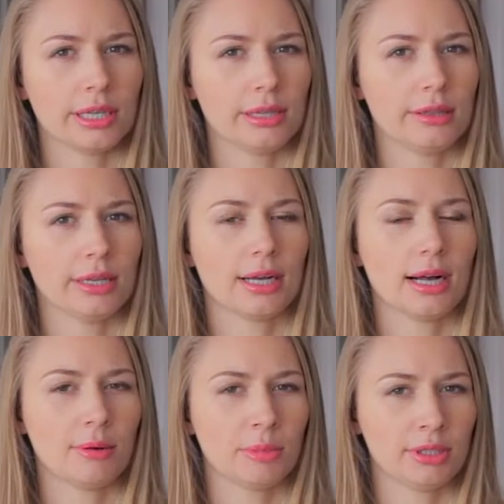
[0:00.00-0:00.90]
at the
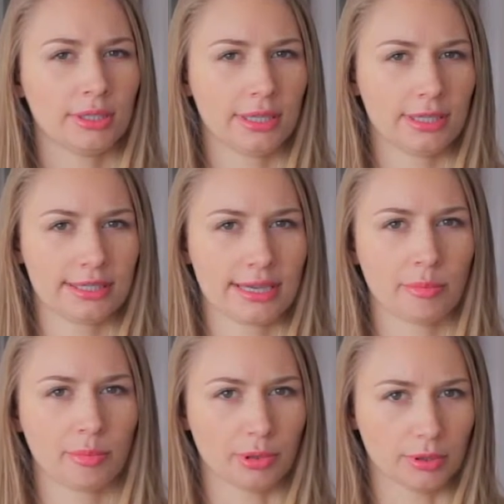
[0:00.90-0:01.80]
common
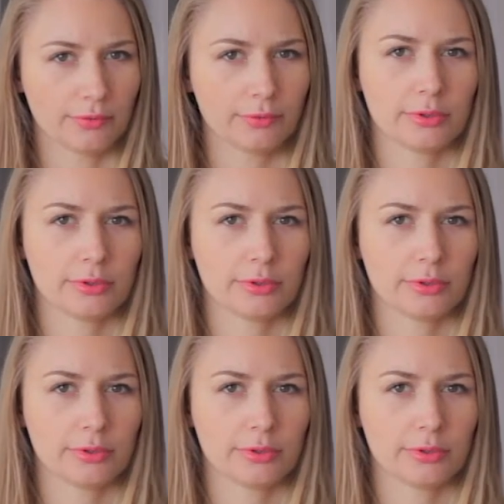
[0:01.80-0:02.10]
example.